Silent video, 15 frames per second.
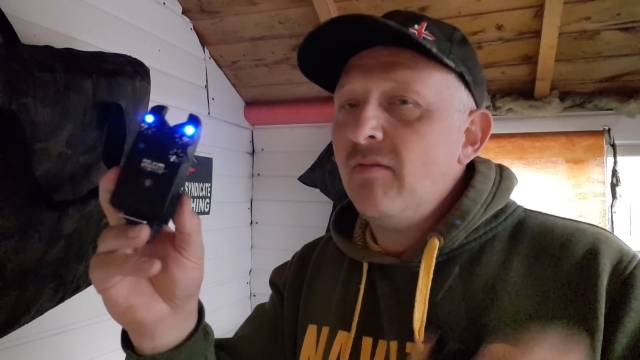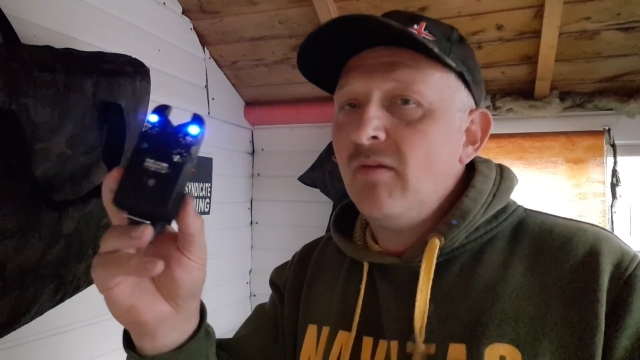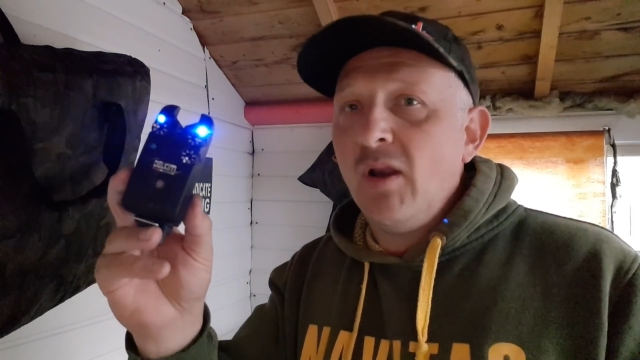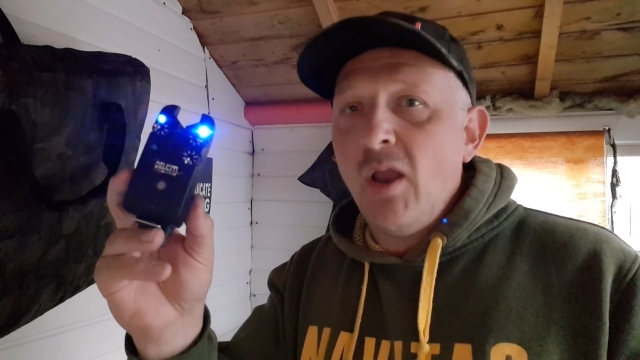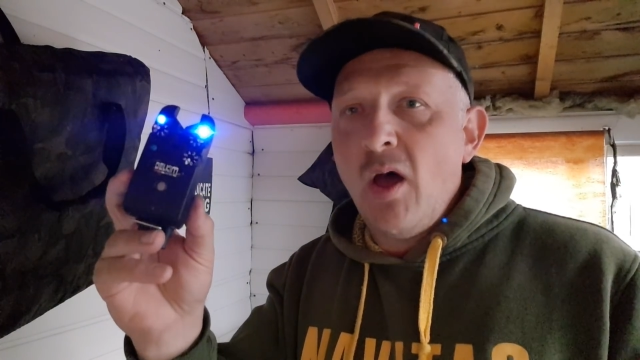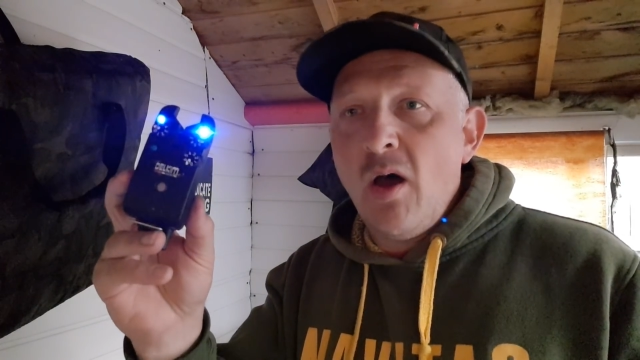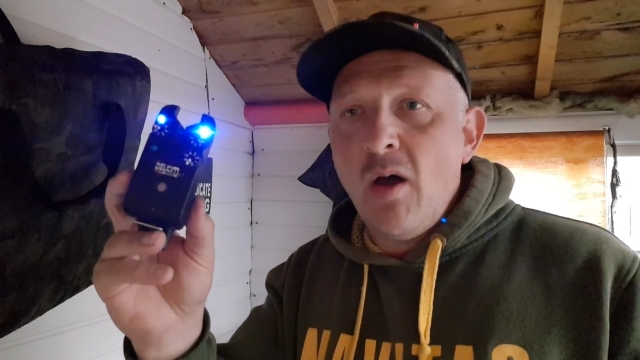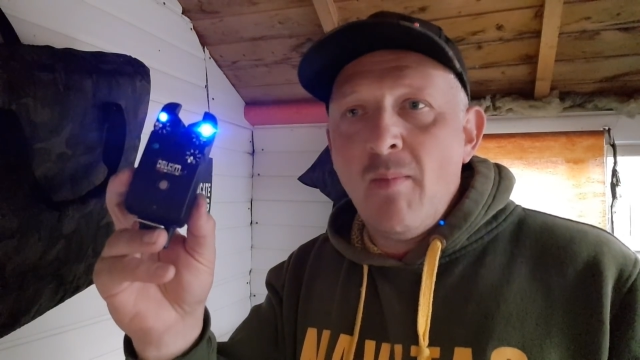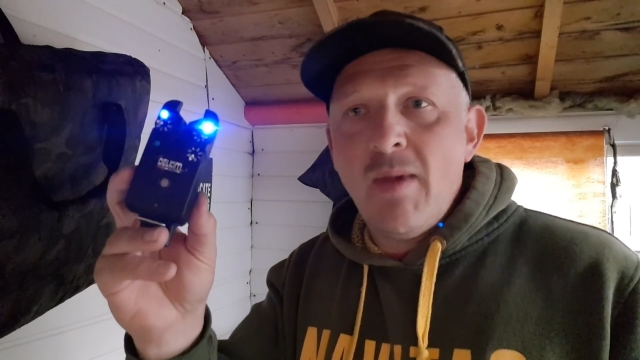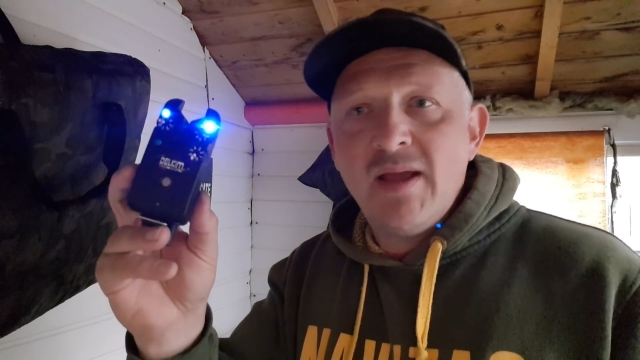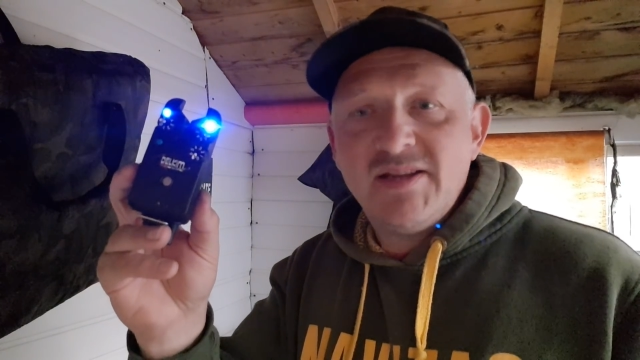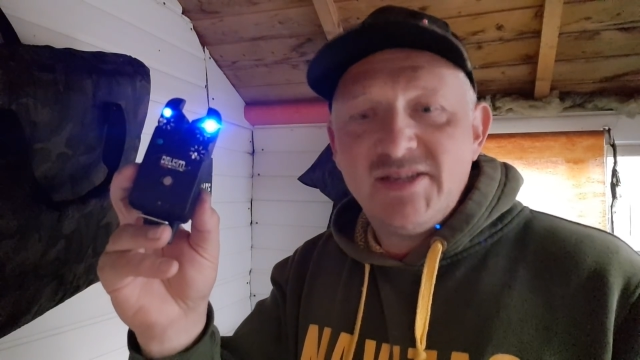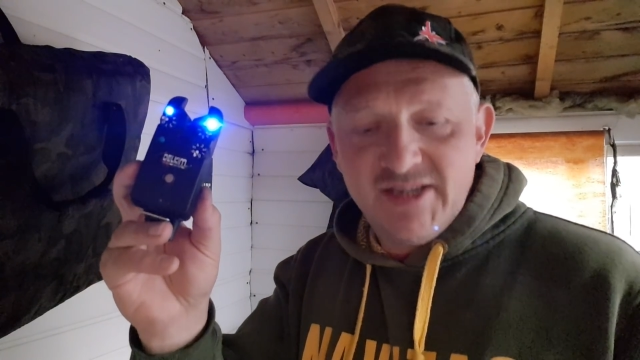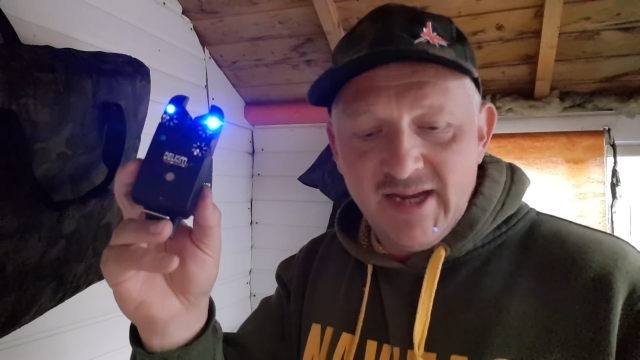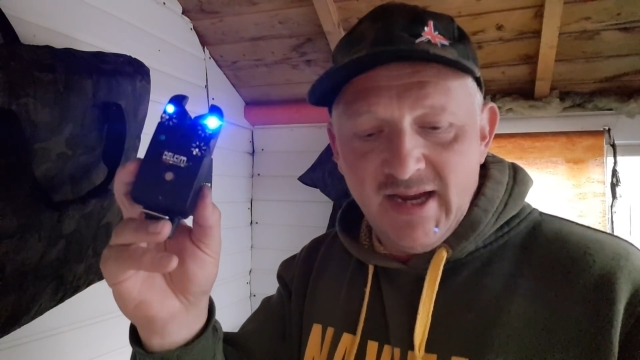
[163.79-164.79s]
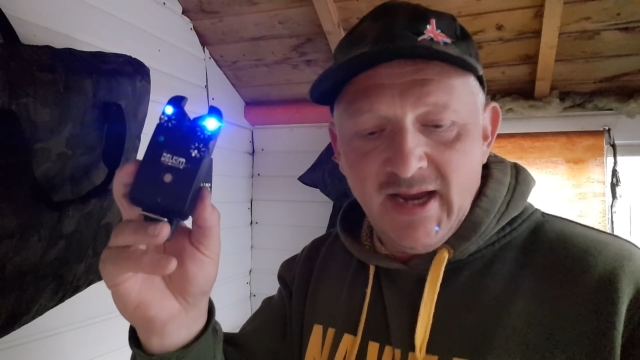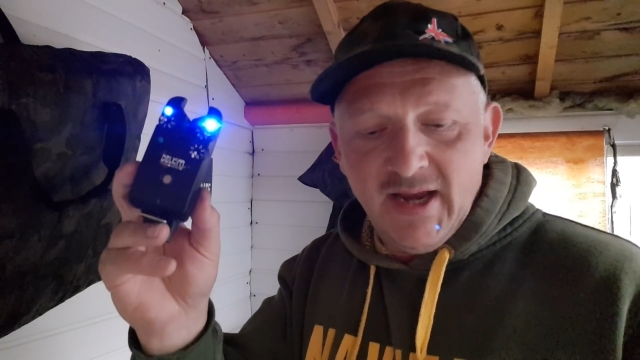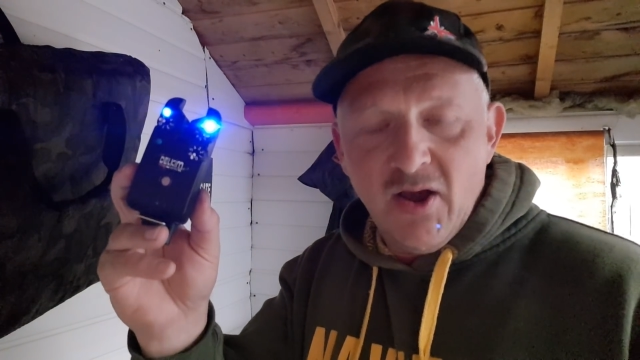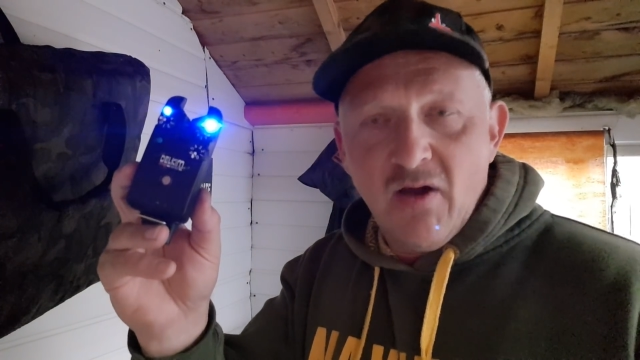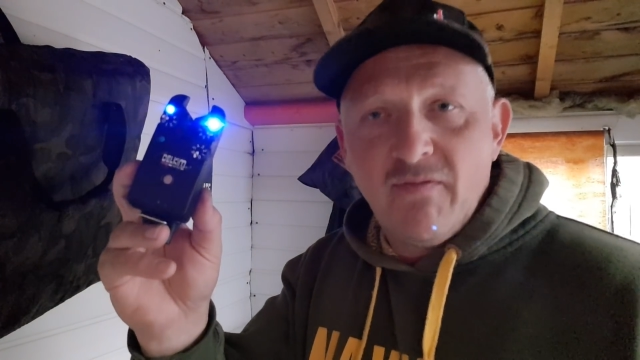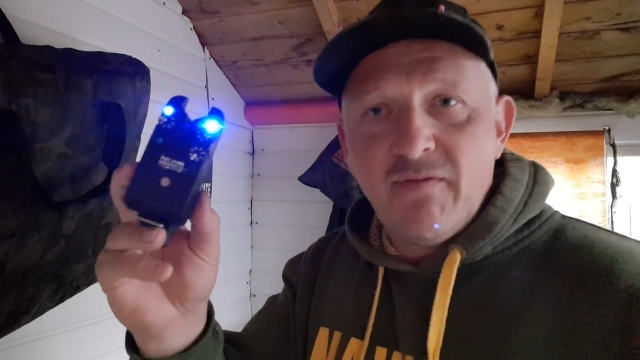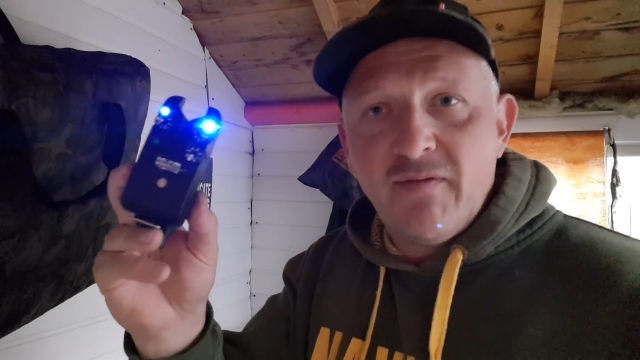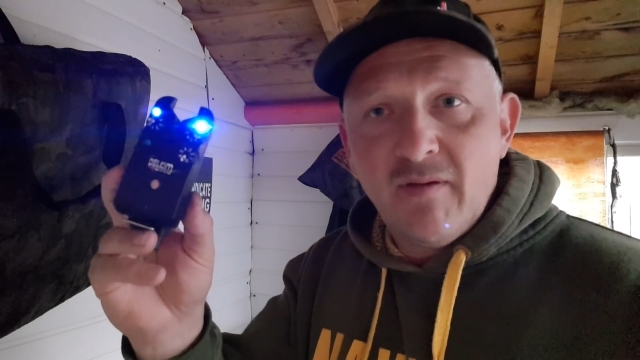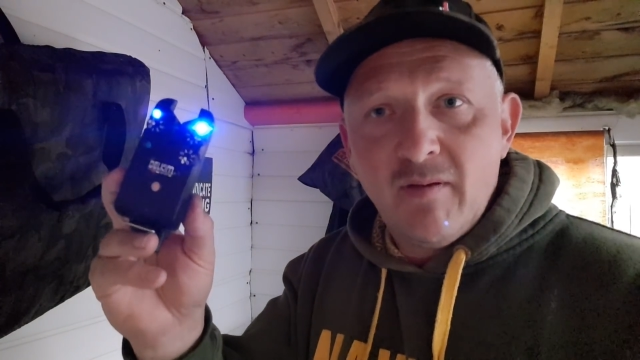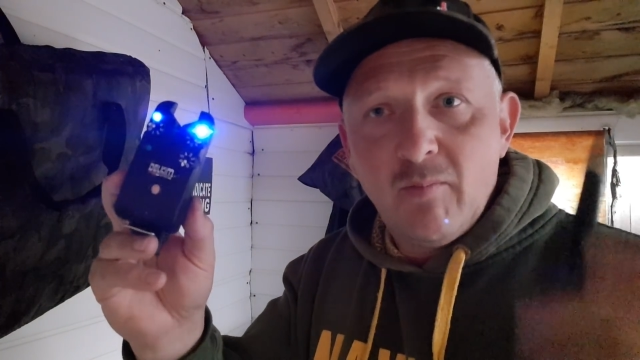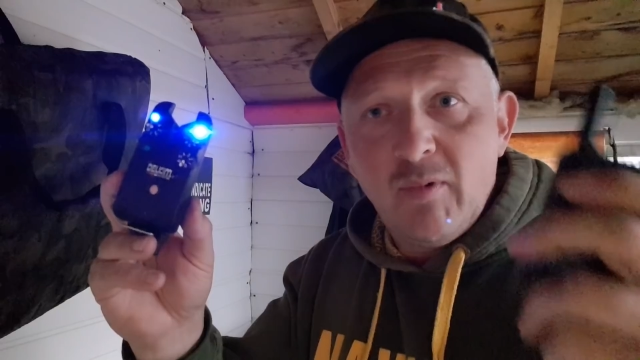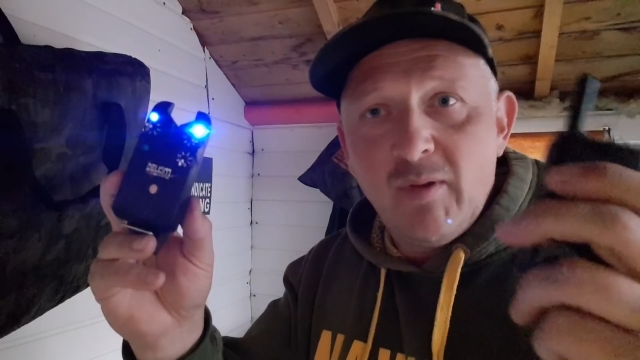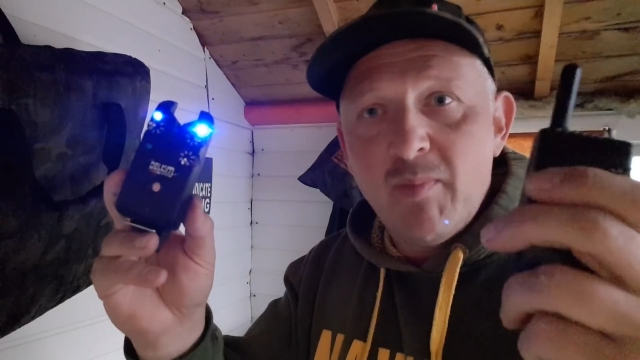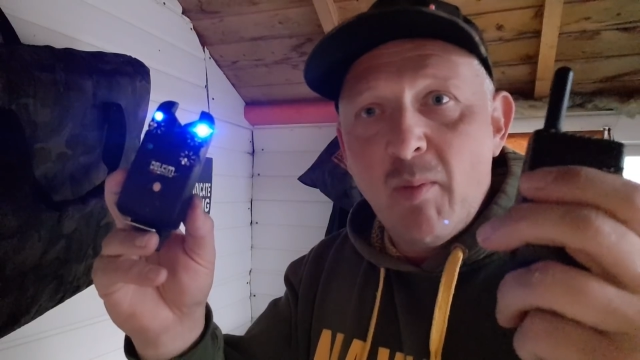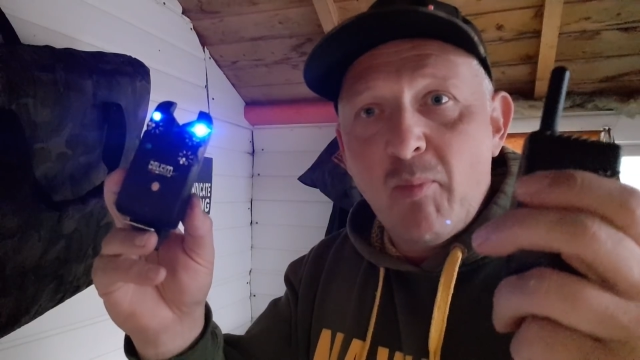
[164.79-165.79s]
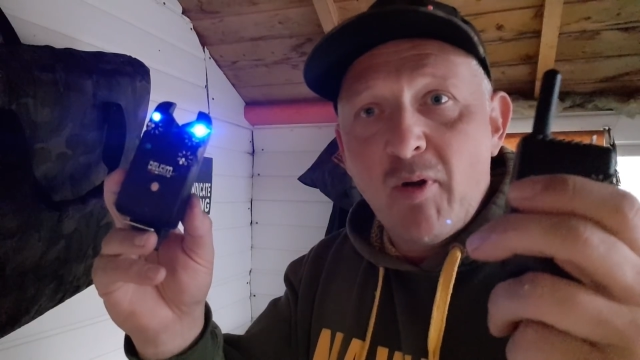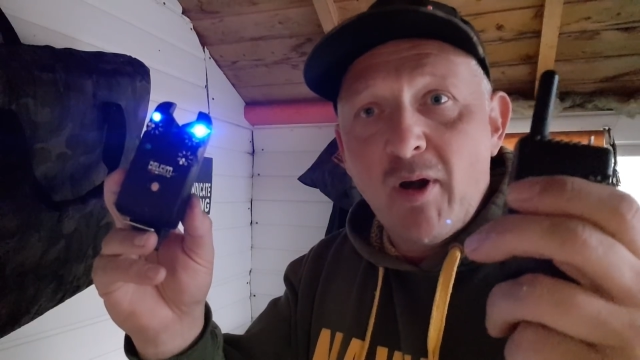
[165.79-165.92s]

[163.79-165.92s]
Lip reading: alarm singing off with my